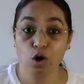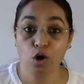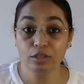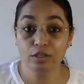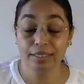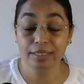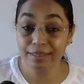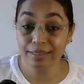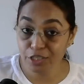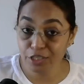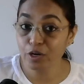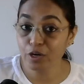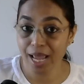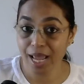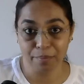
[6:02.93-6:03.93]
conquer
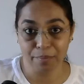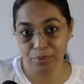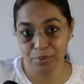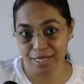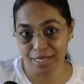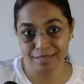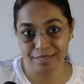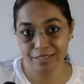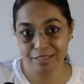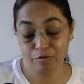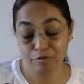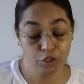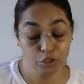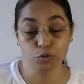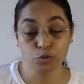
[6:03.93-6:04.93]
your happiness
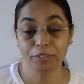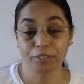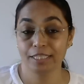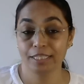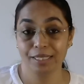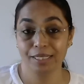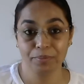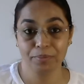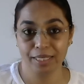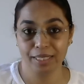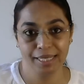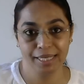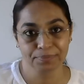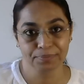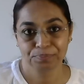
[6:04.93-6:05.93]
with Jupiter in
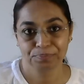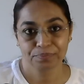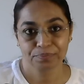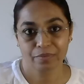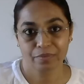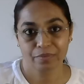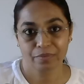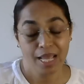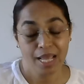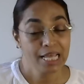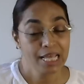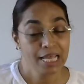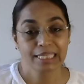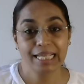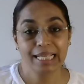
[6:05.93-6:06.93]
Bharani.
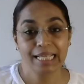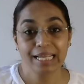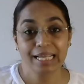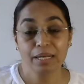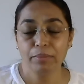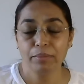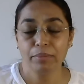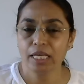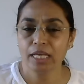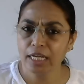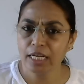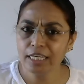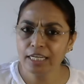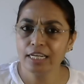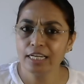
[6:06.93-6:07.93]
There can be
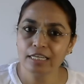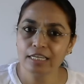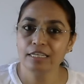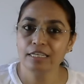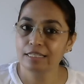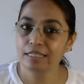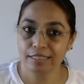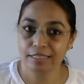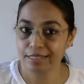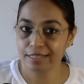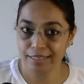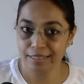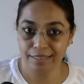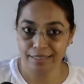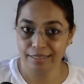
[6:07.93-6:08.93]
internal
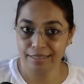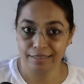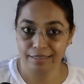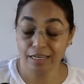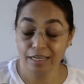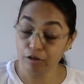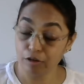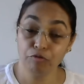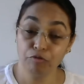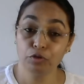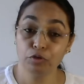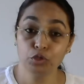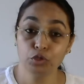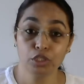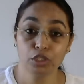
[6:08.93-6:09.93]
struggle,
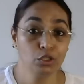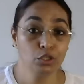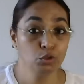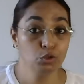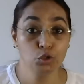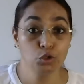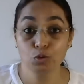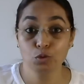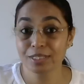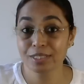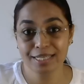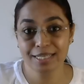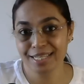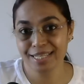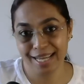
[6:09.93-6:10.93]
confusion to choose
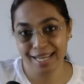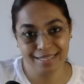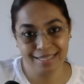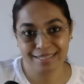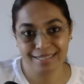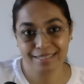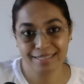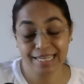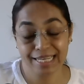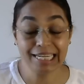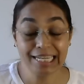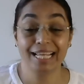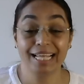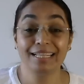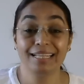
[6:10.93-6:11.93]
the sides,
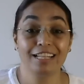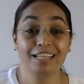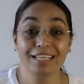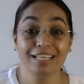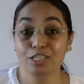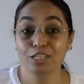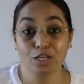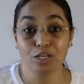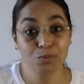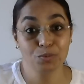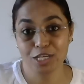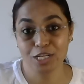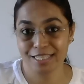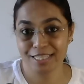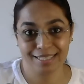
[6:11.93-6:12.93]
and death like
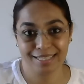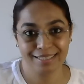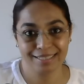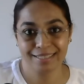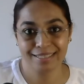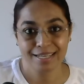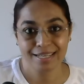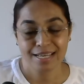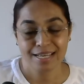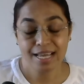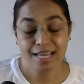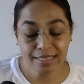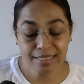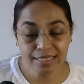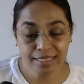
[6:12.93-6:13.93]
circumstances,
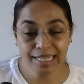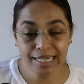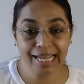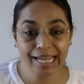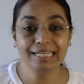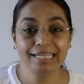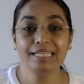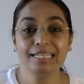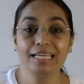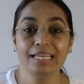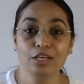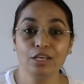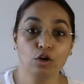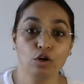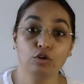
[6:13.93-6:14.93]
as the
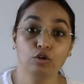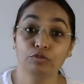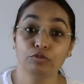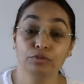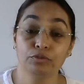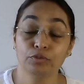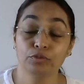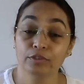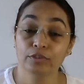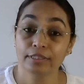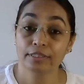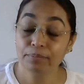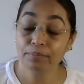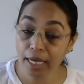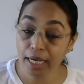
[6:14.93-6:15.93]
deity of
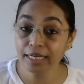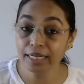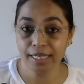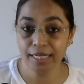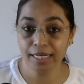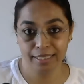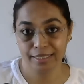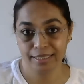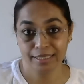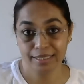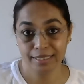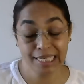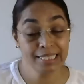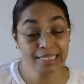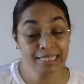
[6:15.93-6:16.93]
Bharani
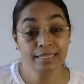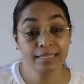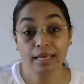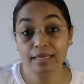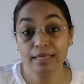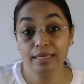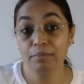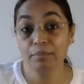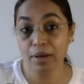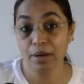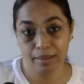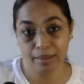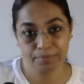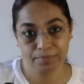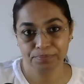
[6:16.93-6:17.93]
is Yama.